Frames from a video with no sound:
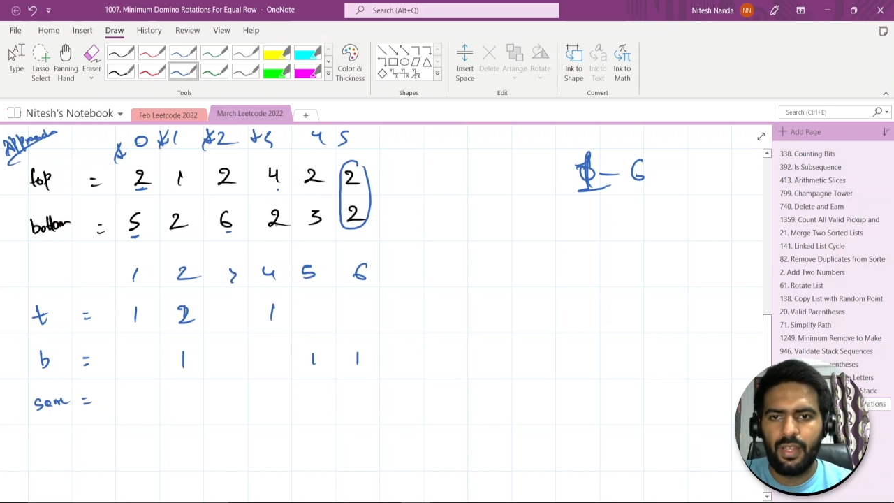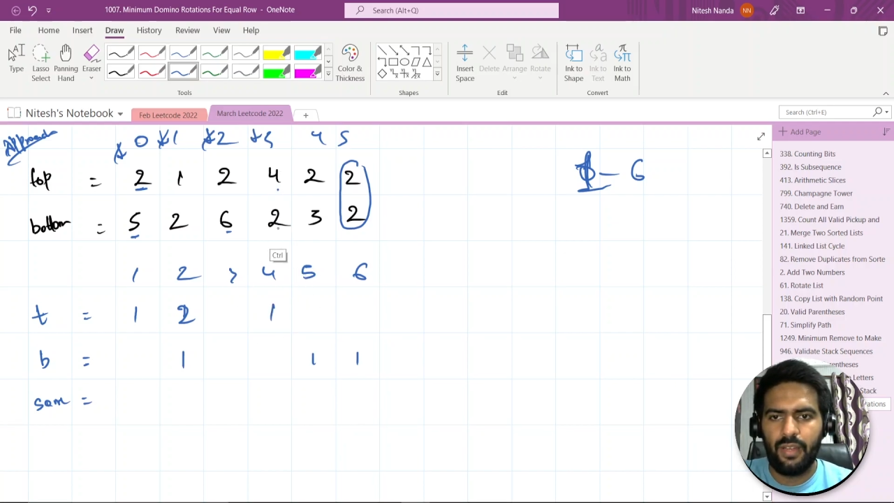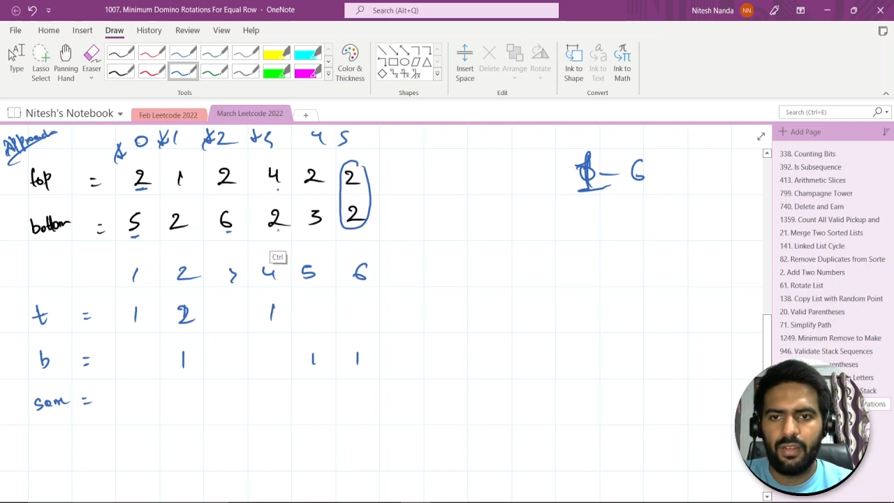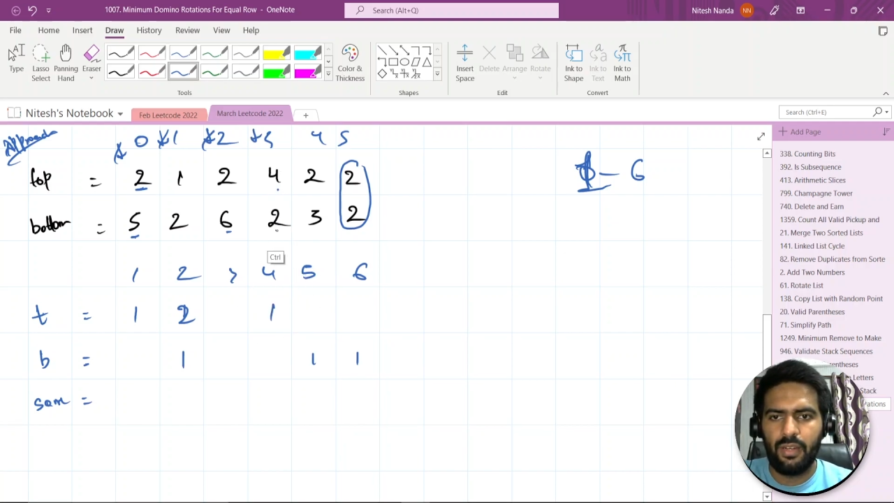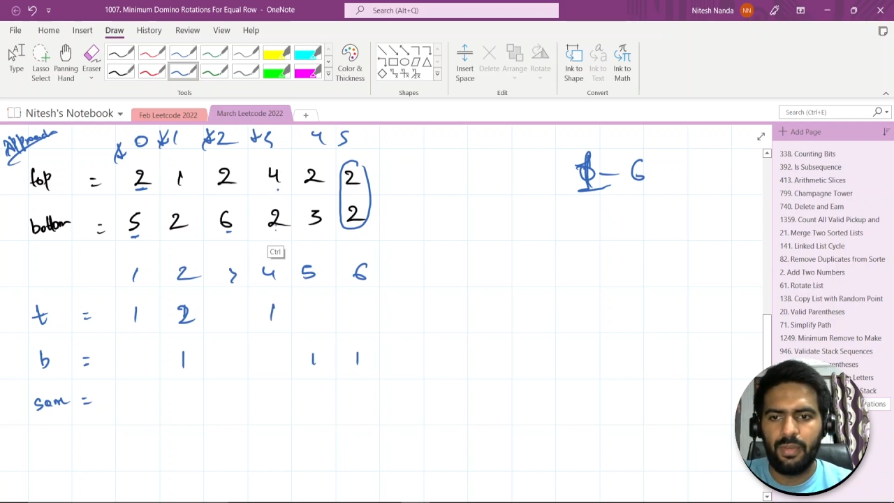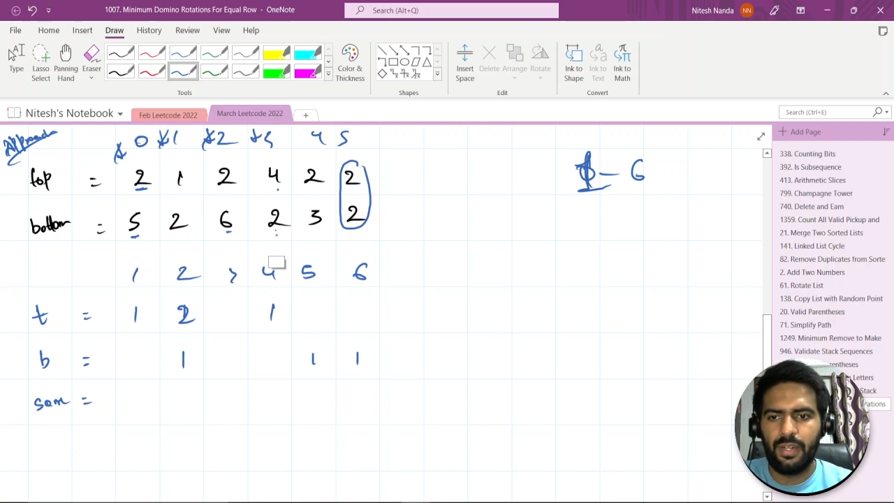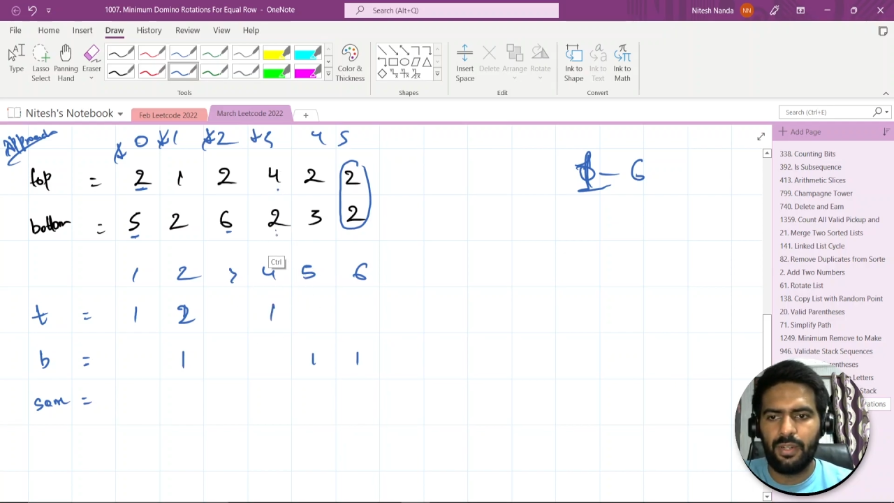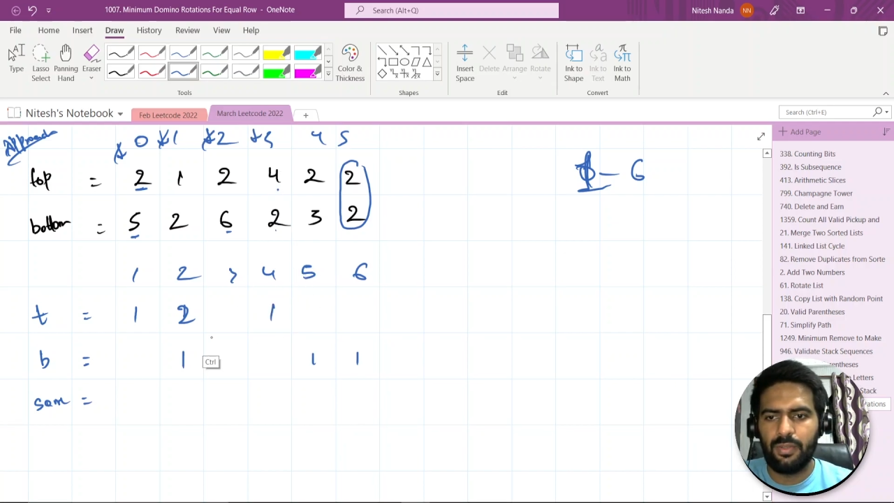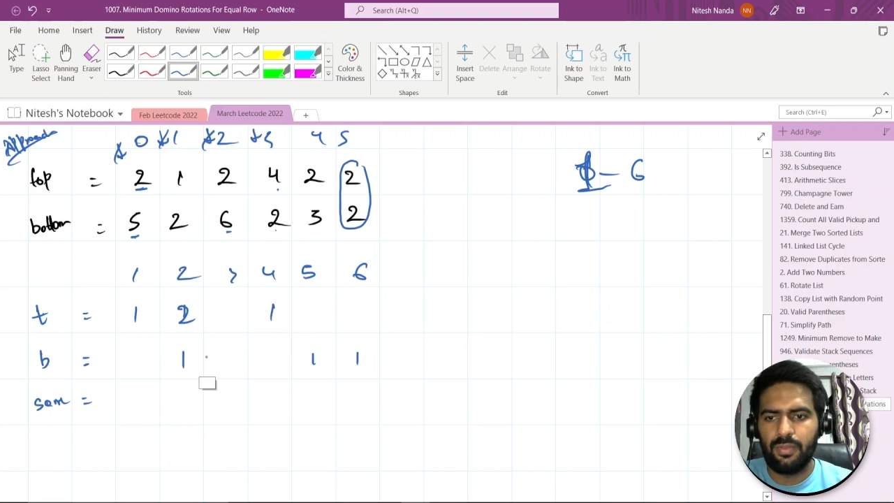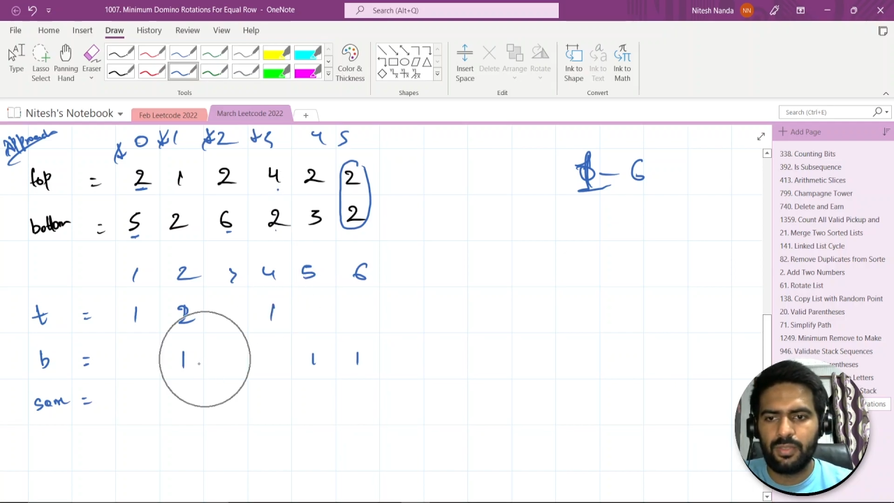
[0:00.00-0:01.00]
and we'll update
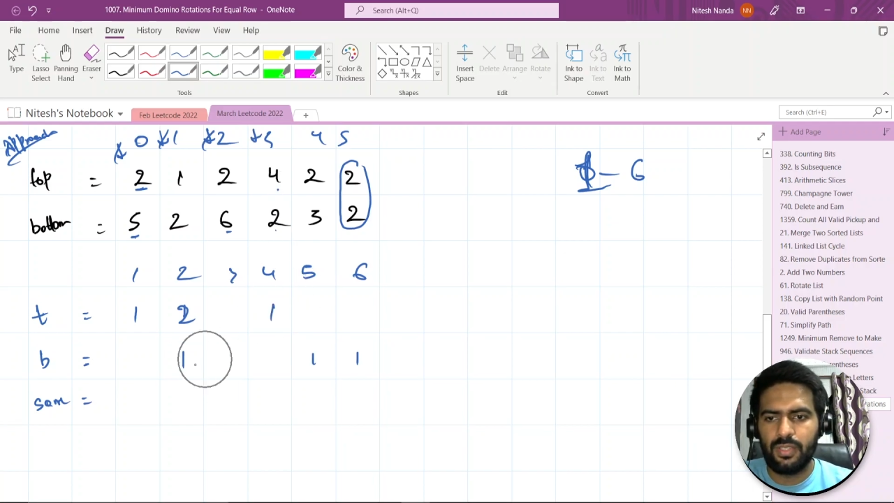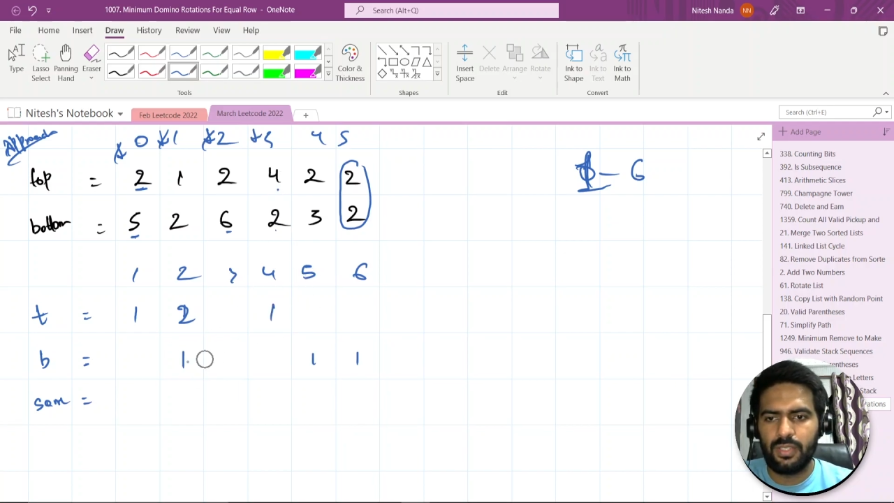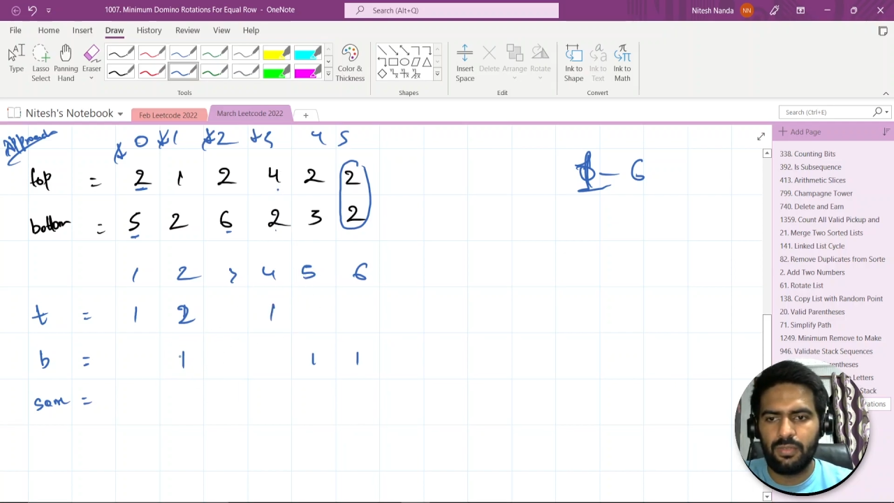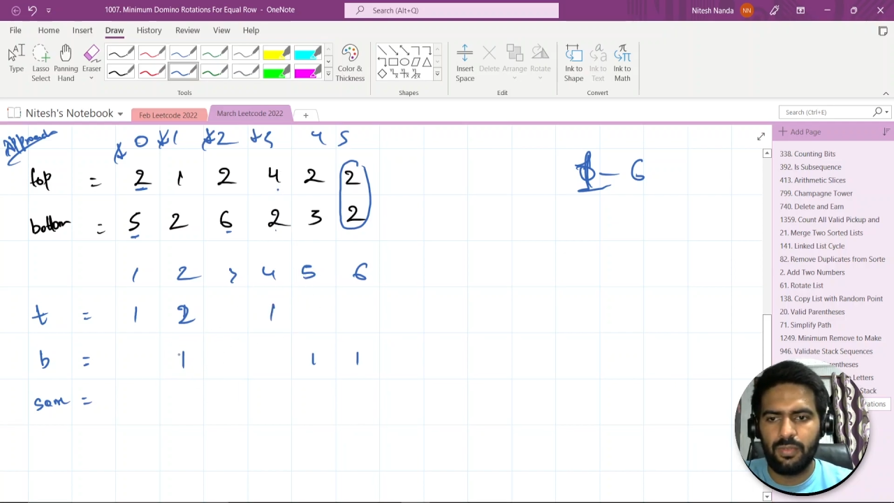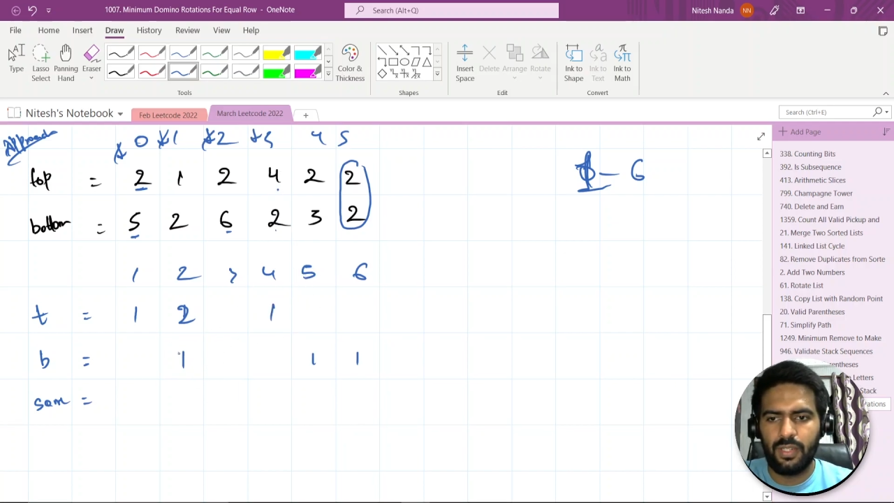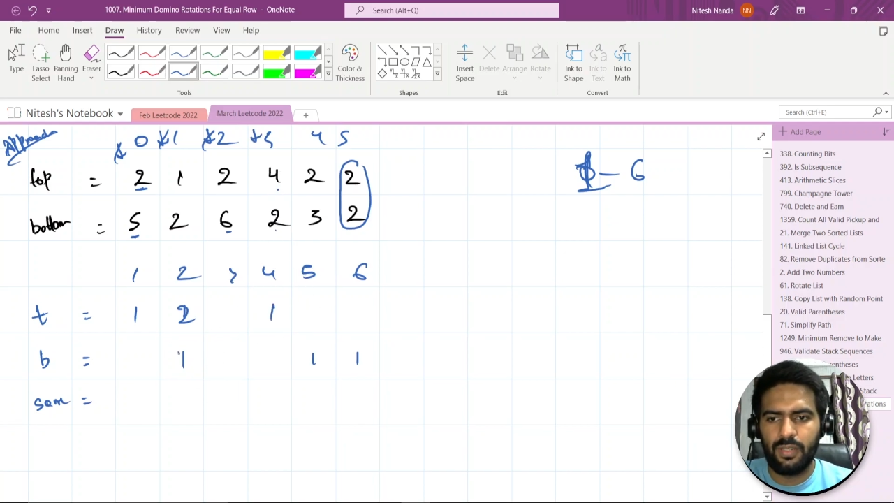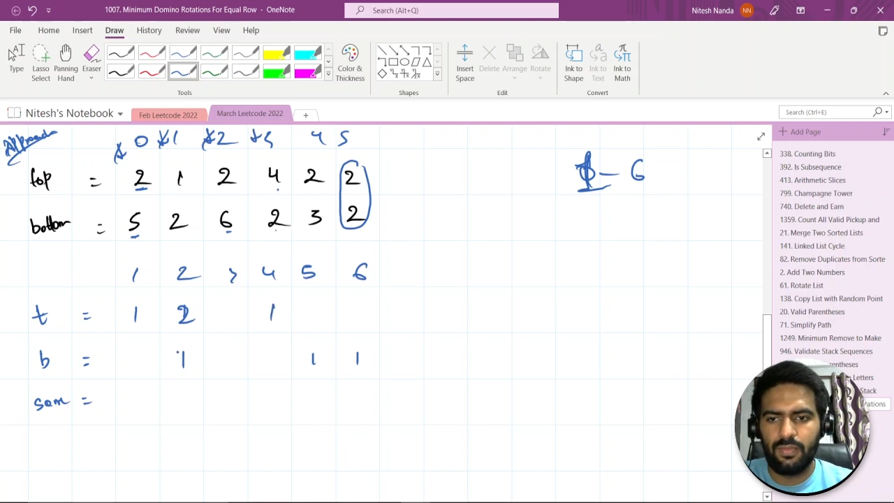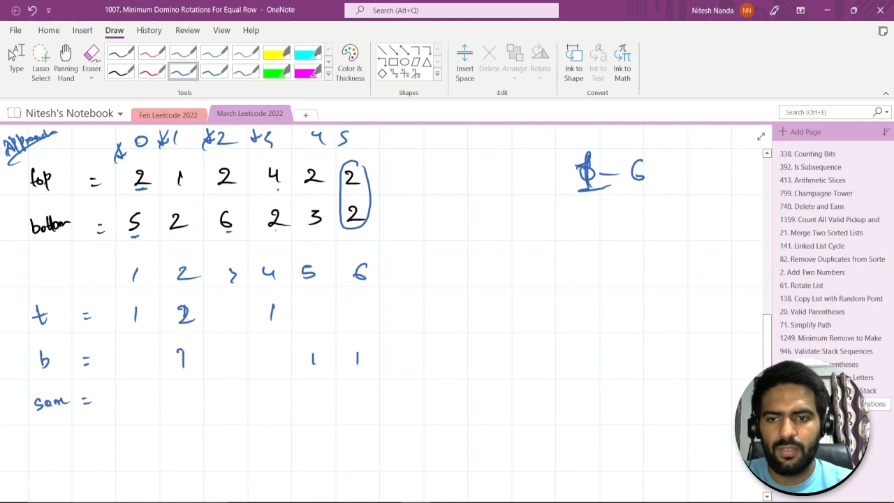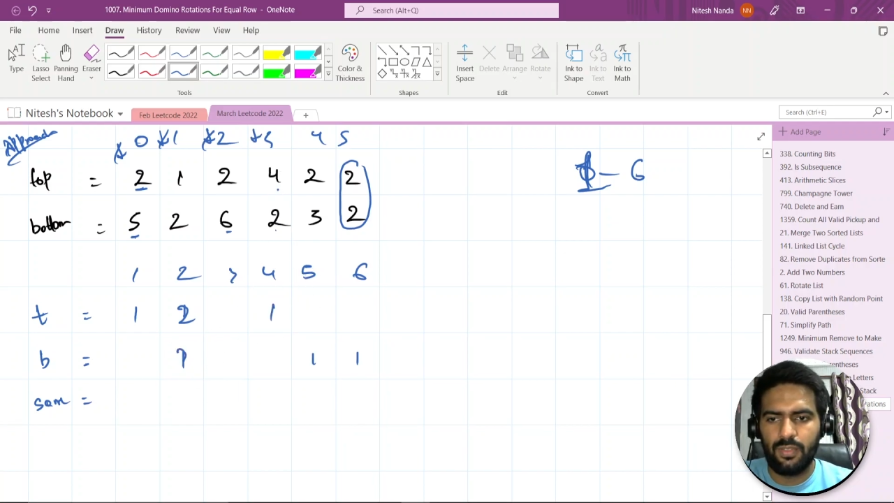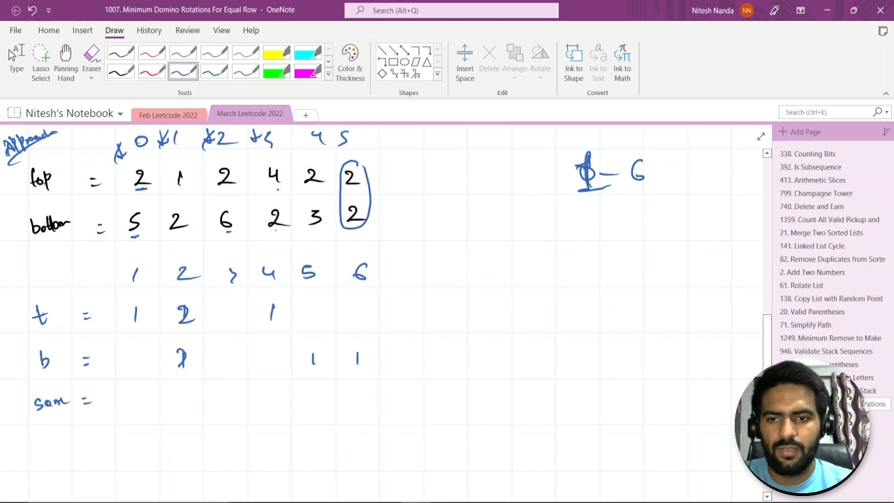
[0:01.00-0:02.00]
2, so this will
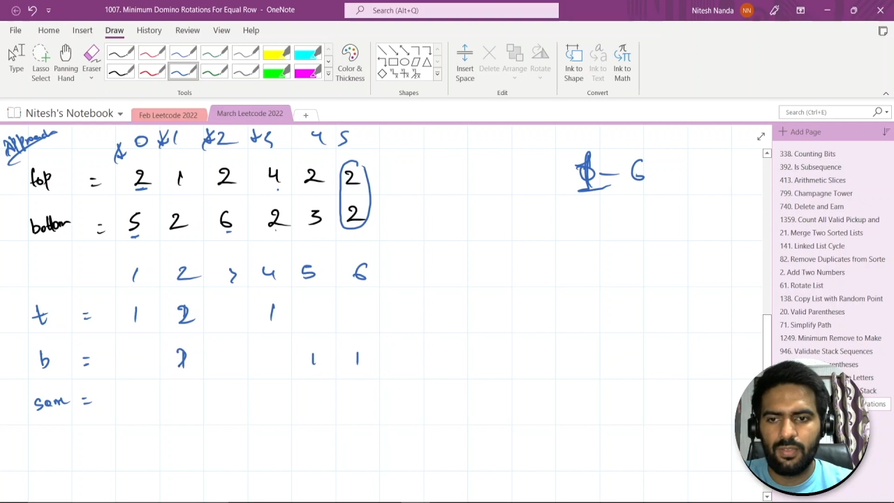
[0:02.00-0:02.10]
become 2.